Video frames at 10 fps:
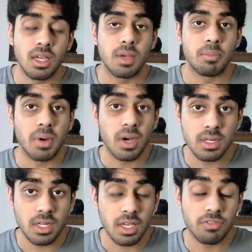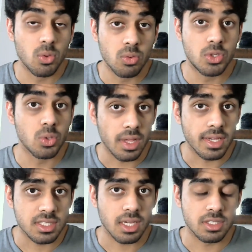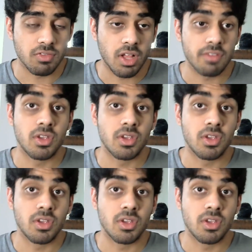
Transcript: But if you do like Slice of Life,